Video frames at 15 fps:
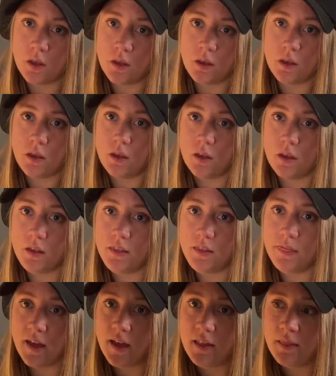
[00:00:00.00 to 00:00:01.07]
hit
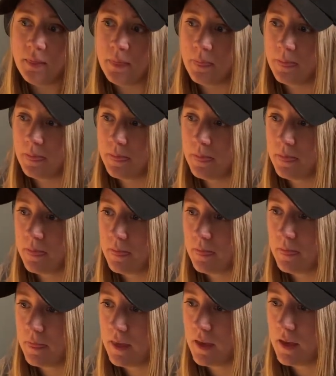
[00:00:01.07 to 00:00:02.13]
that,
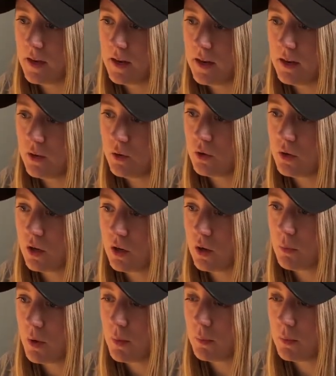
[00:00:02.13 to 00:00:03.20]
and then you're gonna
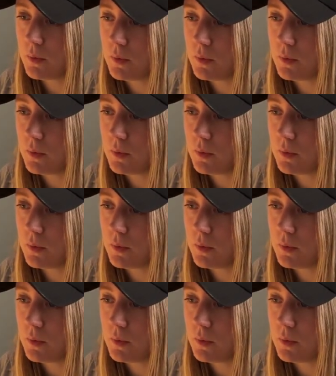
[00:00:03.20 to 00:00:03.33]
come up